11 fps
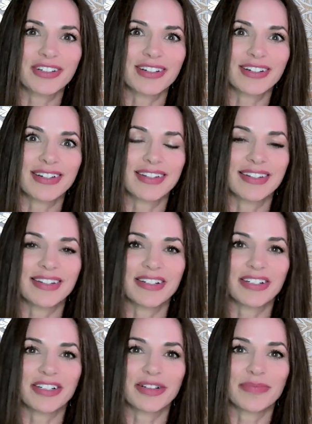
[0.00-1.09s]
And
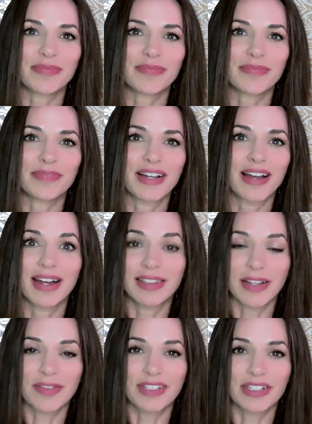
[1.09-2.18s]
I'd
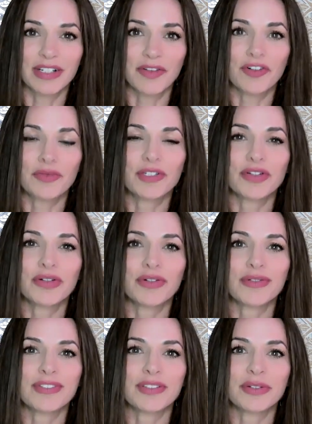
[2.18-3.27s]
love to hear from
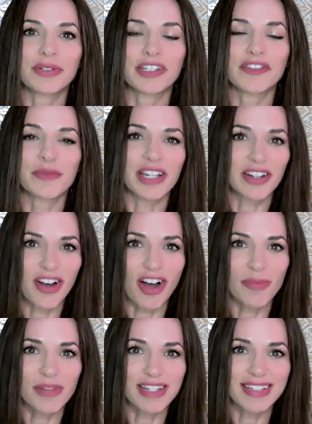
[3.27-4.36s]
you. So leave me a
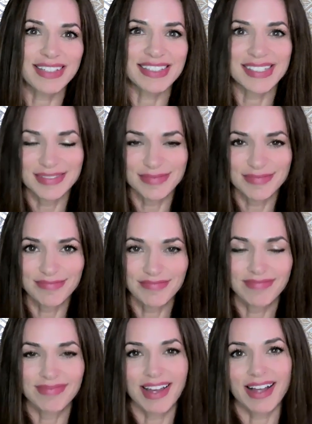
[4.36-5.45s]
comment,
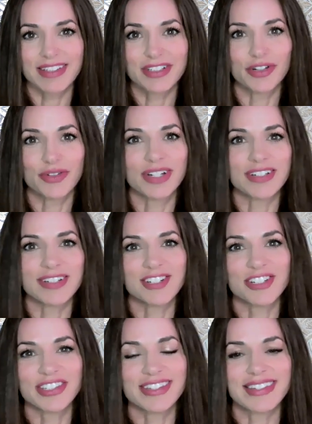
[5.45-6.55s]
ask your
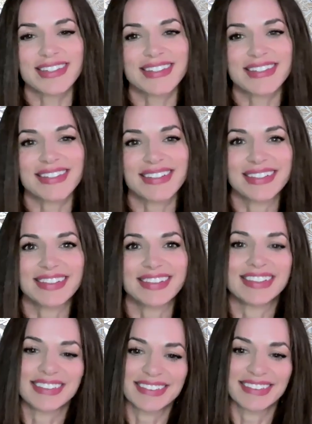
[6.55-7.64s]
questions.
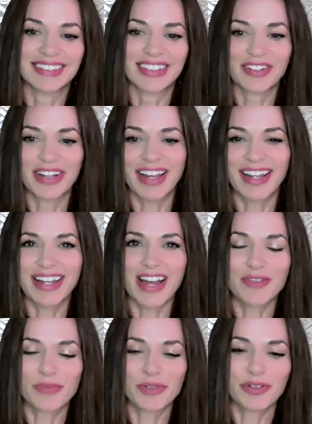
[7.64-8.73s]
Okay, have
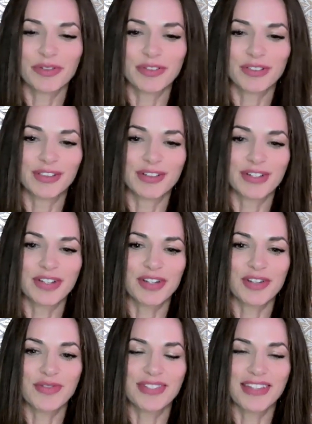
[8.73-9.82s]
a beautiful
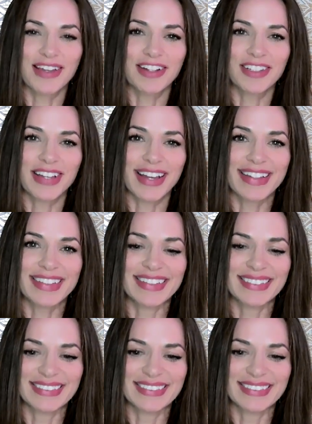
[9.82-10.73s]
new cycle ahead.